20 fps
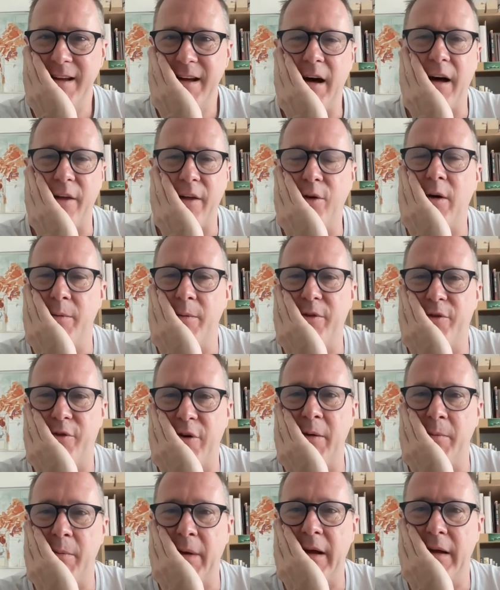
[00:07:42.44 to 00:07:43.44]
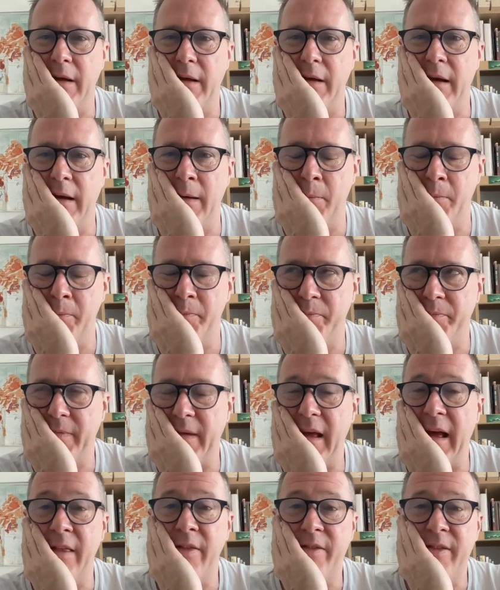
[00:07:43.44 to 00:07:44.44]
I was dreaming.
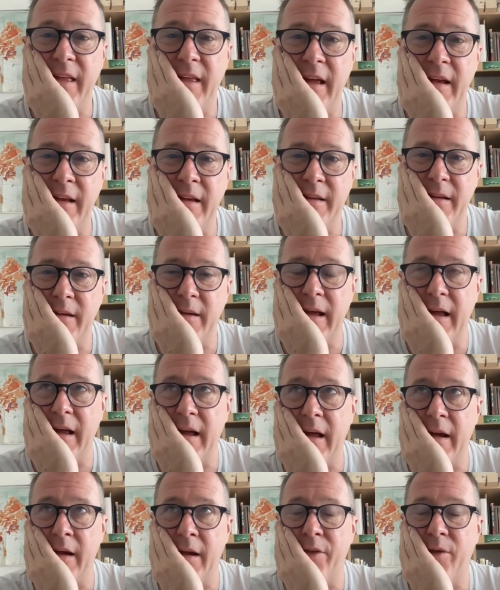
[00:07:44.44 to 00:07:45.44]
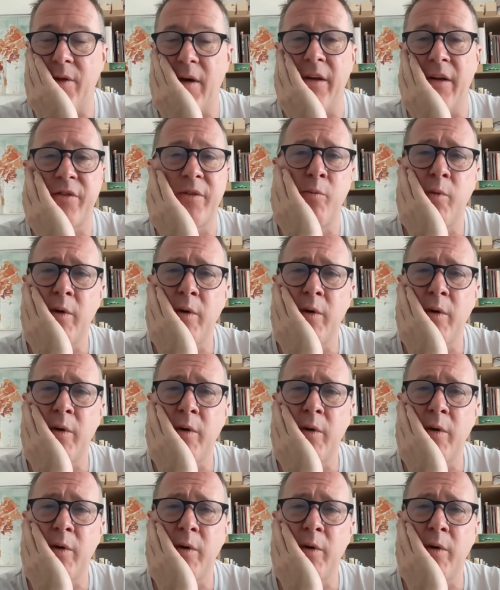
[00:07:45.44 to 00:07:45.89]
I said,